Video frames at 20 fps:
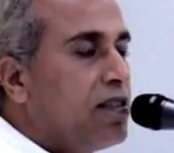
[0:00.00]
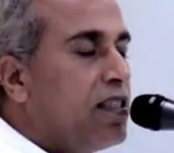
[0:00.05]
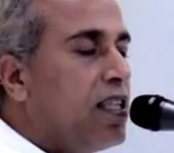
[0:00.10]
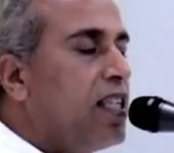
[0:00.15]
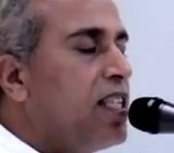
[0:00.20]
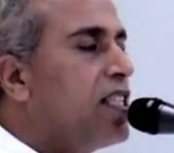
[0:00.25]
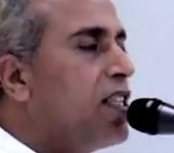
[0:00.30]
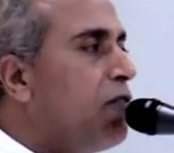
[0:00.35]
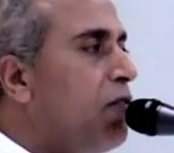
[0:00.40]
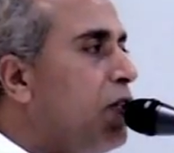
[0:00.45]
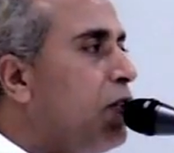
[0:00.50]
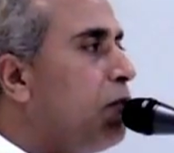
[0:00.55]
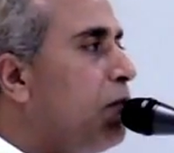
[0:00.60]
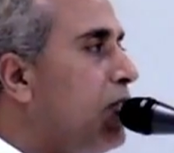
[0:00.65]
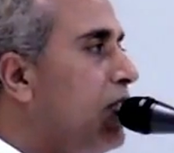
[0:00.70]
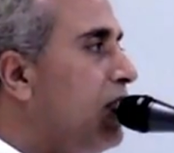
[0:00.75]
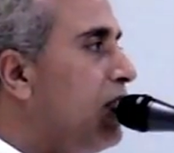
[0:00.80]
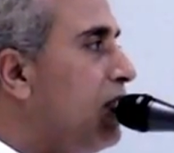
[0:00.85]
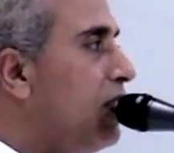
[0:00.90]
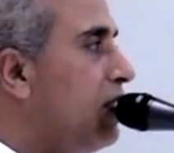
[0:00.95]
That is
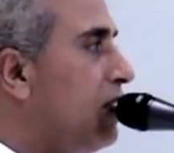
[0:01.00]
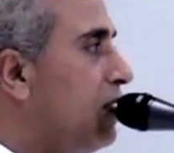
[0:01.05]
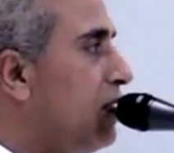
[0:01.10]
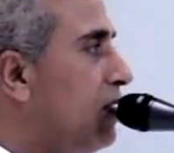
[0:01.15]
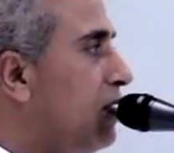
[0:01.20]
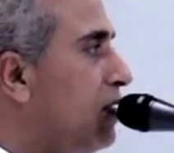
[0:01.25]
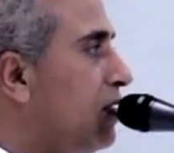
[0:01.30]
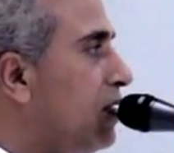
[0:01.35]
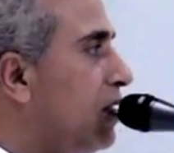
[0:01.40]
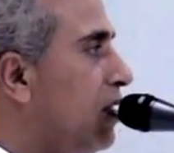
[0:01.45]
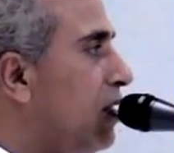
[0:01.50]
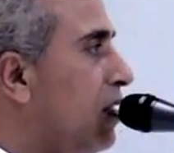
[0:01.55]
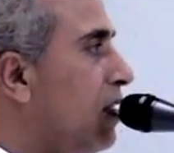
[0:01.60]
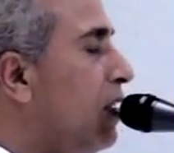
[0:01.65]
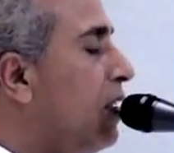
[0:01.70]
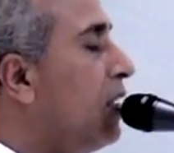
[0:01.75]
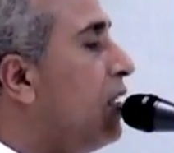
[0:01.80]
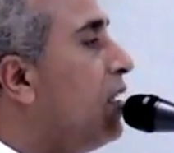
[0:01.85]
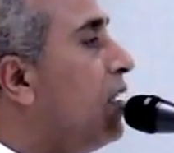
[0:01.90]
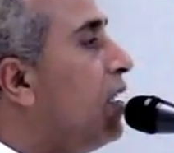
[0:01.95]
available.
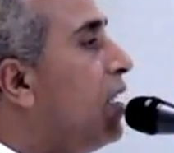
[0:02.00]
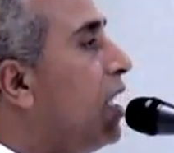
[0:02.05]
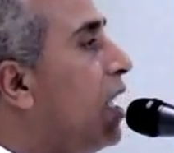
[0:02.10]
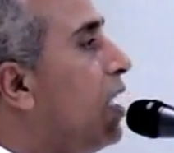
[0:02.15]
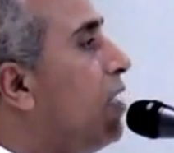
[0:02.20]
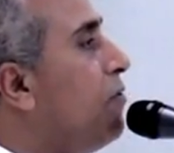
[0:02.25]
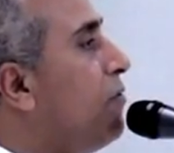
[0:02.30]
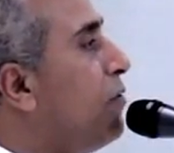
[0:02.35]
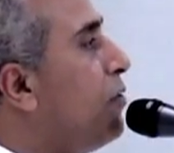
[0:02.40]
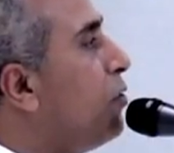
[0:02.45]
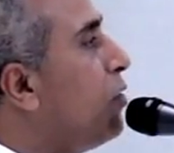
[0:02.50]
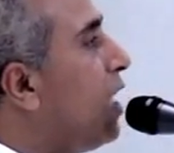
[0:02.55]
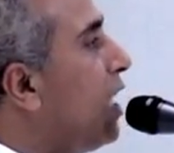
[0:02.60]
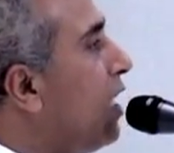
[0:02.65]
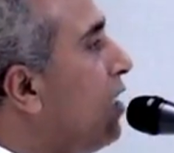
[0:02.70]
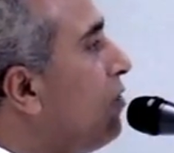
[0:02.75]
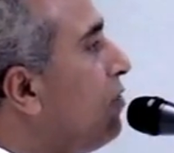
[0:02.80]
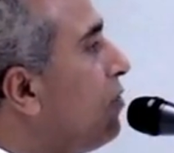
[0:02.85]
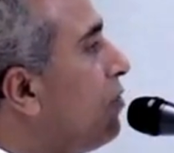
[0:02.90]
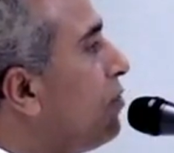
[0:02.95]
If you
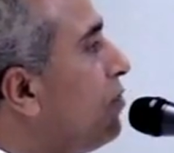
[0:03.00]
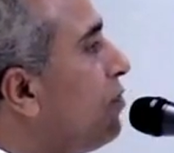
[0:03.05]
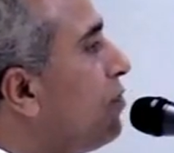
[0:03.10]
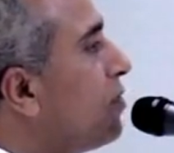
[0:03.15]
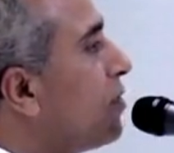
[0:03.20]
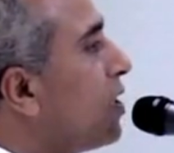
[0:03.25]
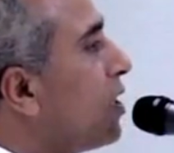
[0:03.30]
have